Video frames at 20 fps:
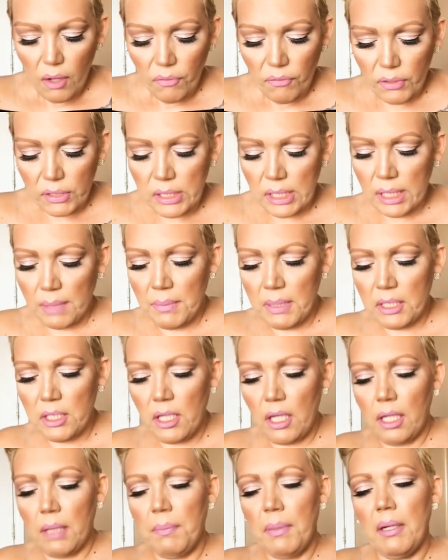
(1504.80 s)
First thing I'm going
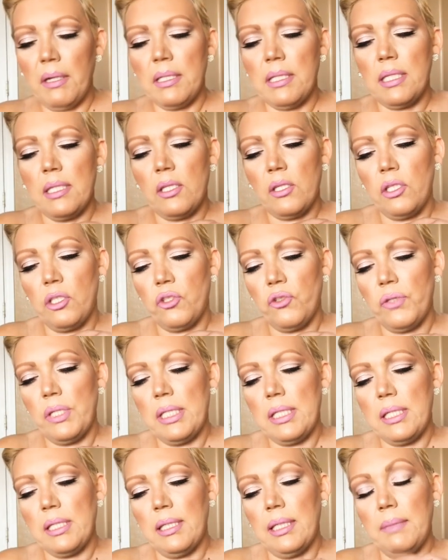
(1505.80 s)
to talk about is this
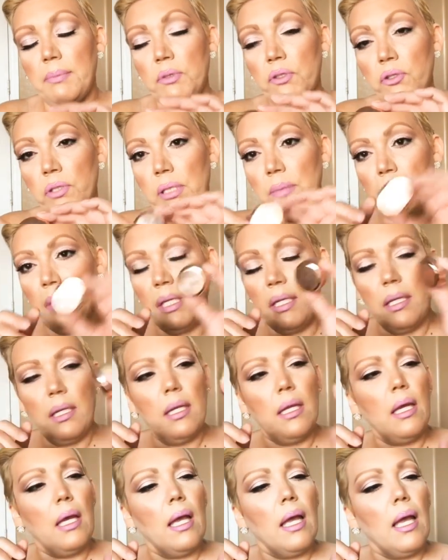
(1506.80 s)
Catrice lip treatment
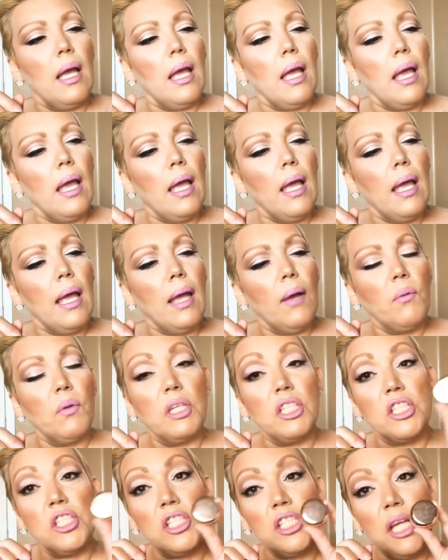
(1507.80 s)

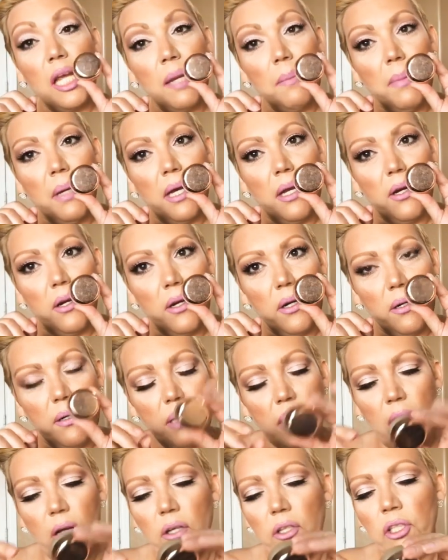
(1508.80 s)
with shea butter.
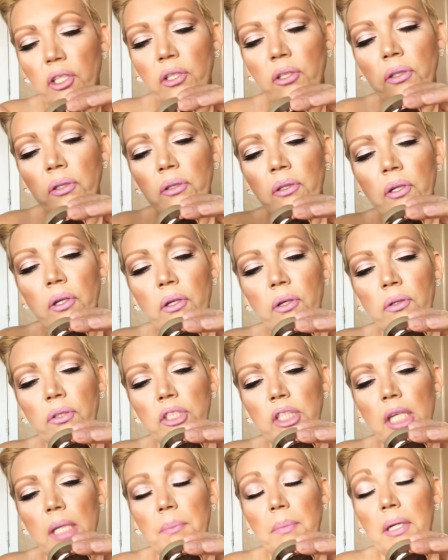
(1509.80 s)
Now, you know
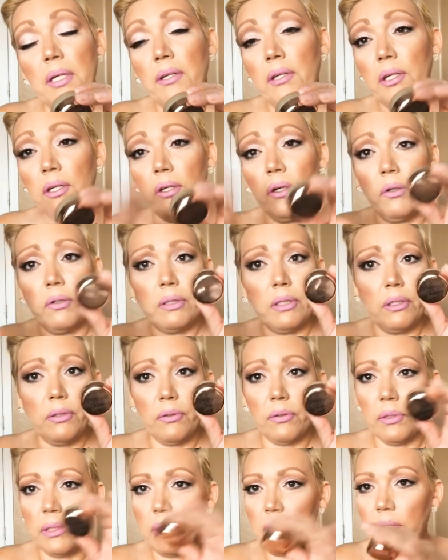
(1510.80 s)
shea butter and
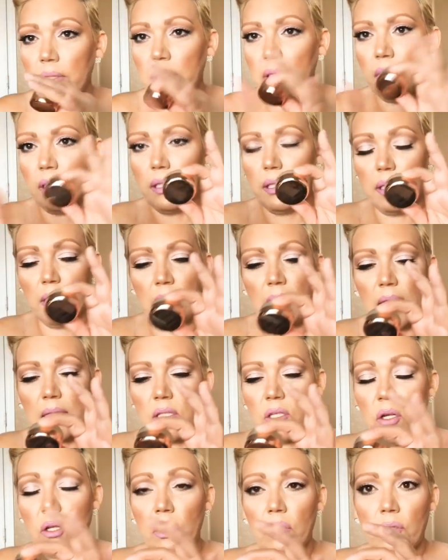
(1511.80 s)
coconut oil,
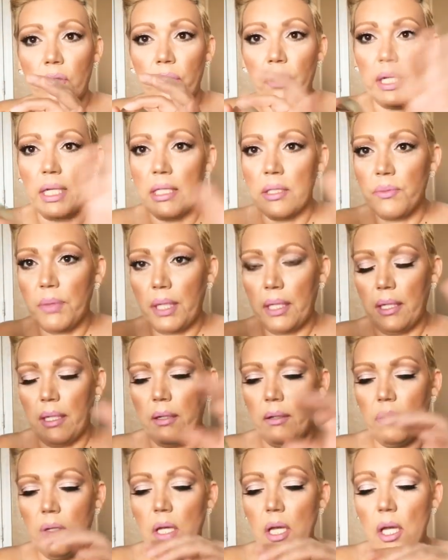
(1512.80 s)
that's all the craze right
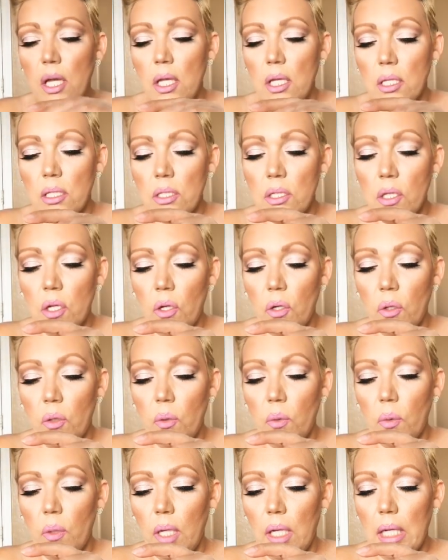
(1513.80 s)
now.
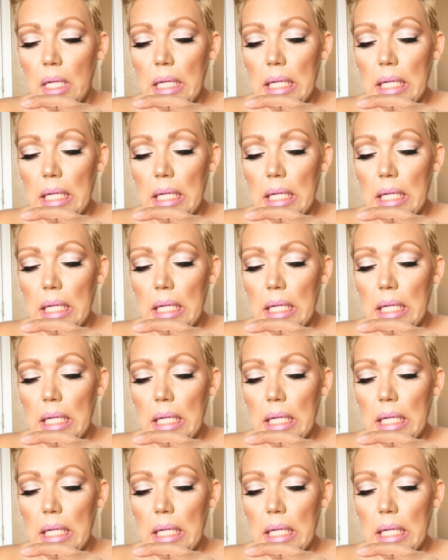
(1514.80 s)
So